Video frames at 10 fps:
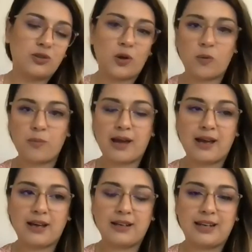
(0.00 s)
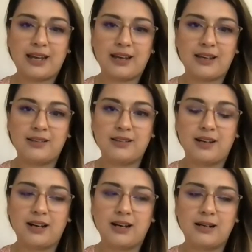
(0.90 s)
nomad
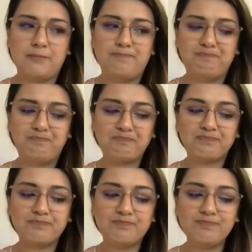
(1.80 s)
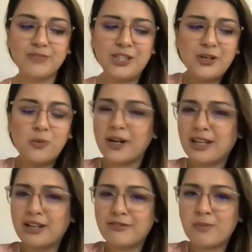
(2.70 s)
and,
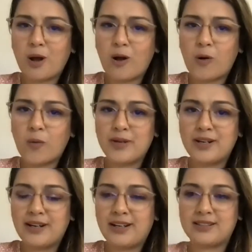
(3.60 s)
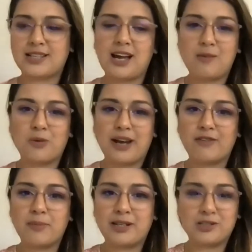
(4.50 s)
working from home in a time when
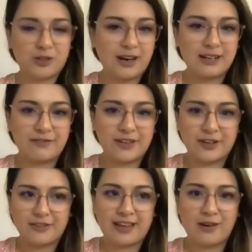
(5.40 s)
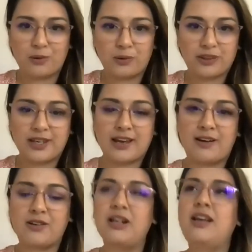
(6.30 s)
everybody's trying to figure that whole thing
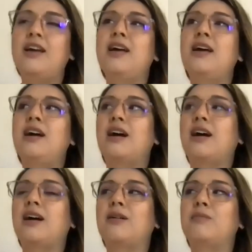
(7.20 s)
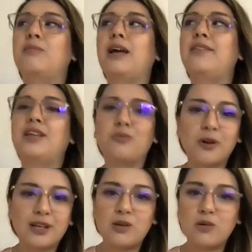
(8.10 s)
out. And then
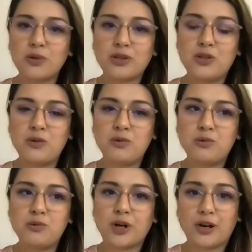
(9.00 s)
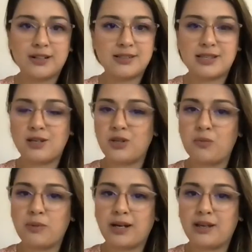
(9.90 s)
working with new currency and new
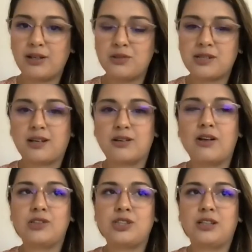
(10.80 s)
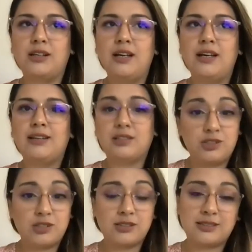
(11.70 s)
money and new technology
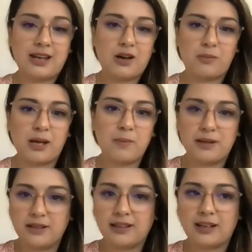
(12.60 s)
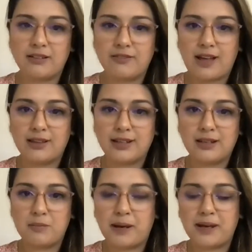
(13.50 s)
that's just now, in my opinion, getting
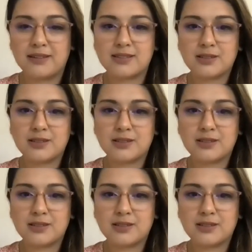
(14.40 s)
validated by this